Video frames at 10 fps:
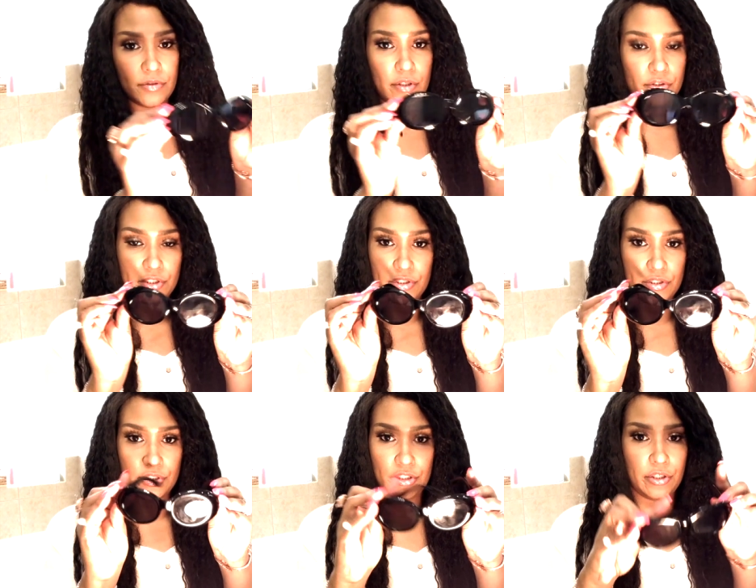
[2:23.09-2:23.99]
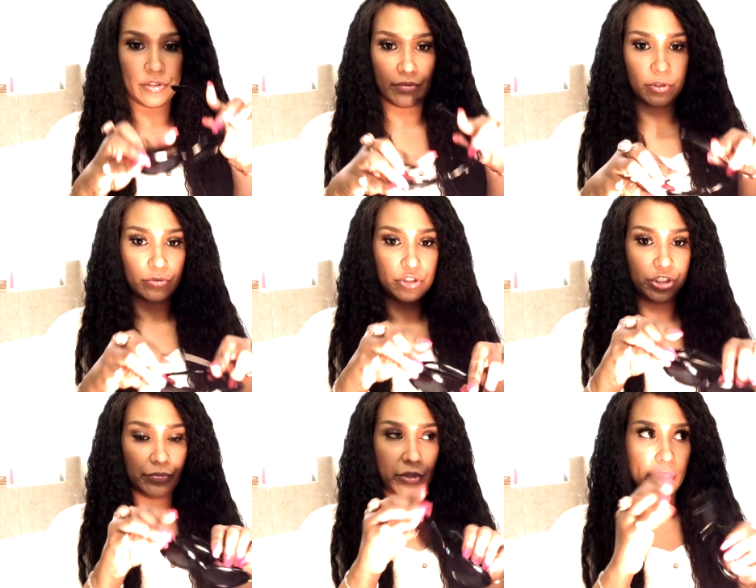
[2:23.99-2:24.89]
so they're just you know some little
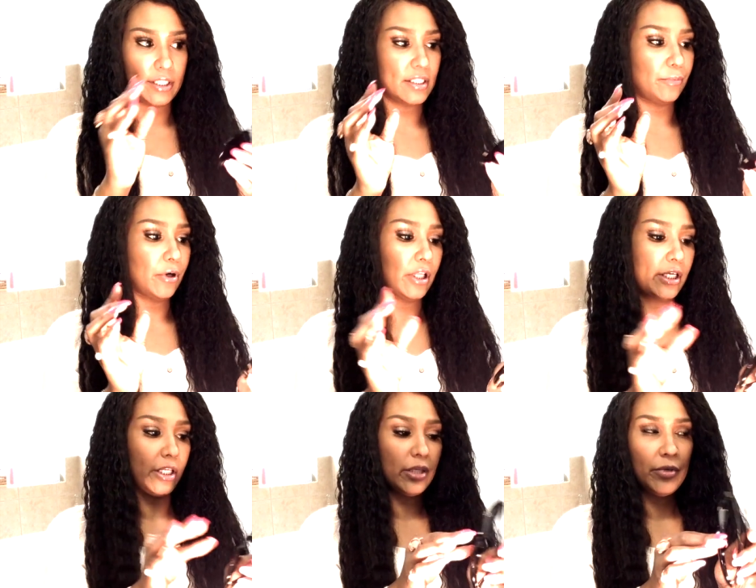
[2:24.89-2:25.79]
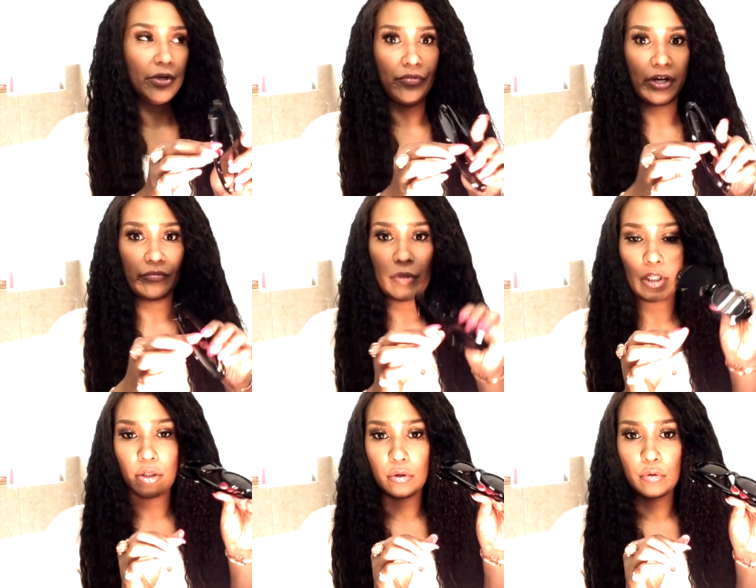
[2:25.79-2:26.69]
cheap glasses. I probably got them at Five
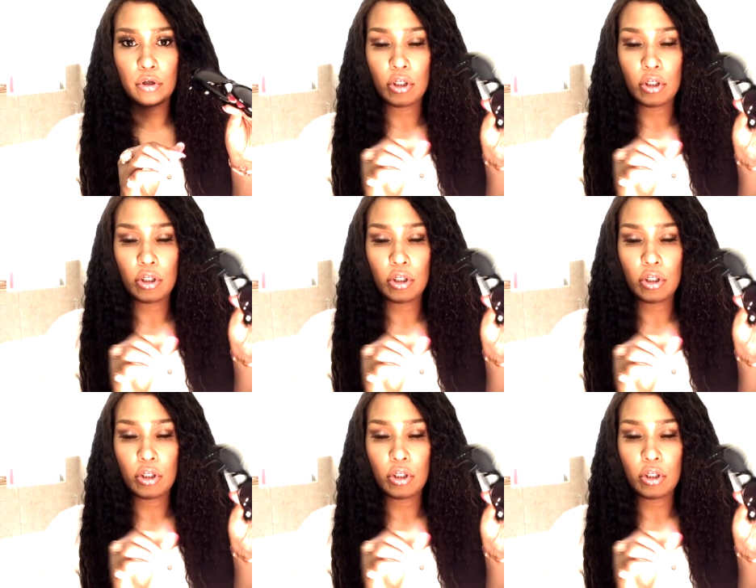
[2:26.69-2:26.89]
Below